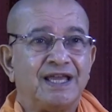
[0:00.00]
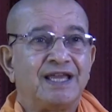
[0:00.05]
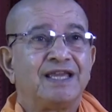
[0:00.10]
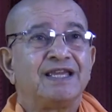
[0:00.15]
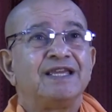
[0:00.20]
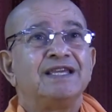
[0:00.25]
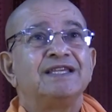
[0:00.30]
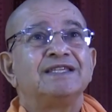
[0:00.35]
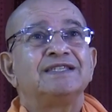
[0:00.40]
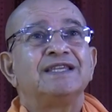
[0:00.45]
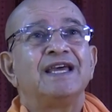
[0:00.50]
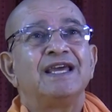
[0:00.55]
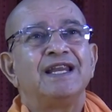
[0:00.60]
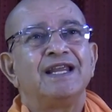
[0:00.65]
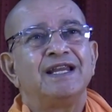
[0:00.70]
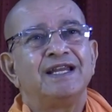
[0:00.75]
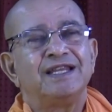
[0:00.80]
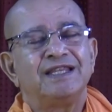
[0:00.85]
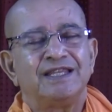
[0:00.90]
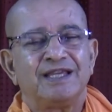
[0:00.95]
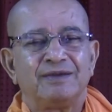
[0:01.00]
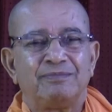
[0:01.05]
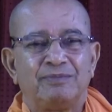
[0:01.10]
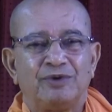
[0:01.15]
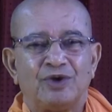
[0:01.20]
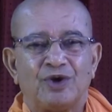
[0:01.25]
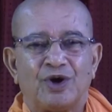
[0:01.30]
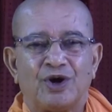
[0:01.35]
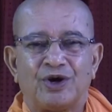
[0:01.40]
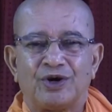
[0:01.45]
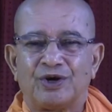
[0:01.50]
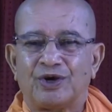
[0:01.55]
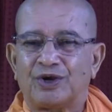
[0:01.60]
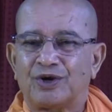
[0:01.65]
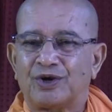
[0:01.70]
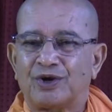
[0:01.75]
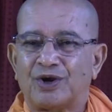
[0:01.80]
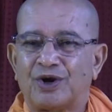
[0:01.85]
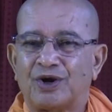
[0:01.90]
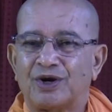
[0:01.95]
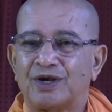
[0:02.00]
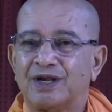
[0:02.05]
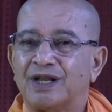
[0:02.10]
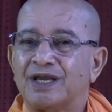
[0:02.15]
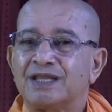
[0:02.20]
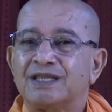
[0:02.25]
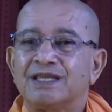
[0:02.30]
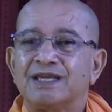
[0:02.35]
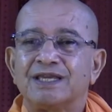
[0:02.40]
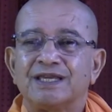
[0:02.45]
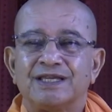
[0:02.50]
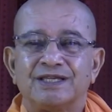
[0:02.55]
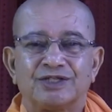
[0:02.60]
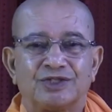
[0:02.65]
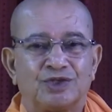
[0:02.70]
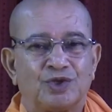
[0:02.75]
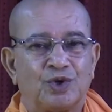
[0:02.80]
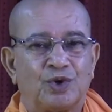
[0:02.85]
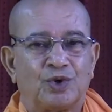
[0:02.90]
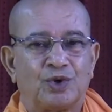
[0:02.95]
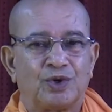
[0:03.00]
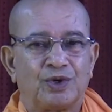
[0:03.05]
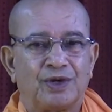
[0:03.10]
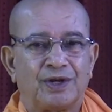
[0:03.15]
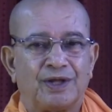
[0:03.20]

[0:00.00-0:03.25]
Is there anything beyond or not? Nothing is known.